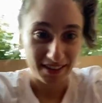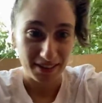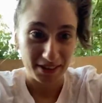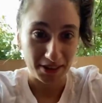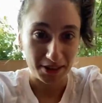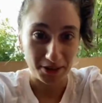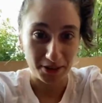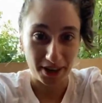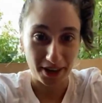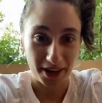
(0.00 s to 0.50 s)

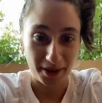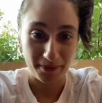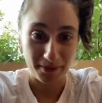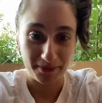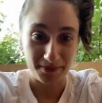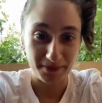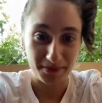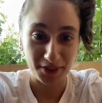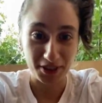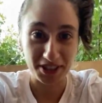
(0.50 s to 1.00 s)
Okay,
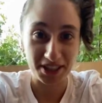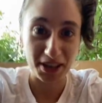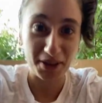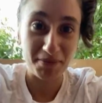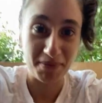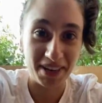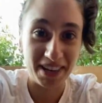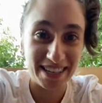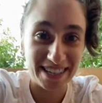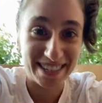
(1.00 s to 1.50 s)
just give
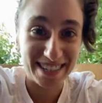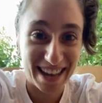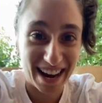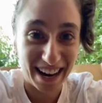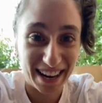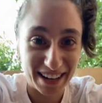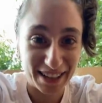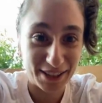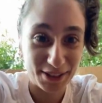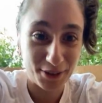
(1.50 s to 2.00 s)
me a
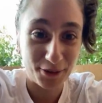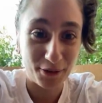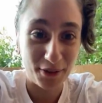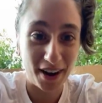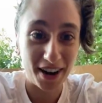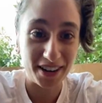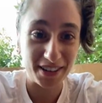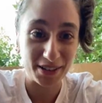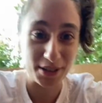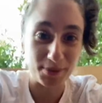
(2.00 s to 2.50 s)
second to
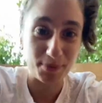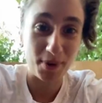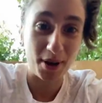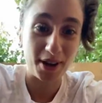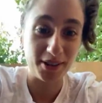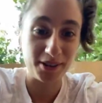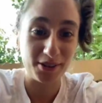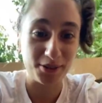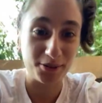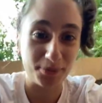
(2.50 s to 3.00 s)
find a
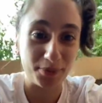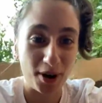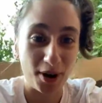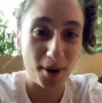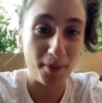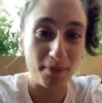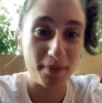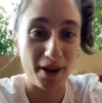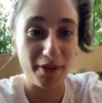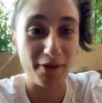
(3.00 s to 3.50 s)
spot to
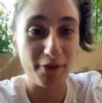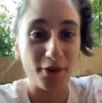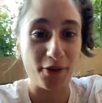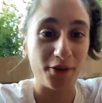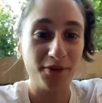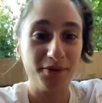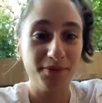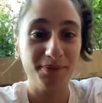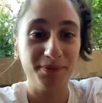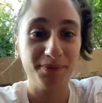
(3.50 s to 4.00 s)
prop my phone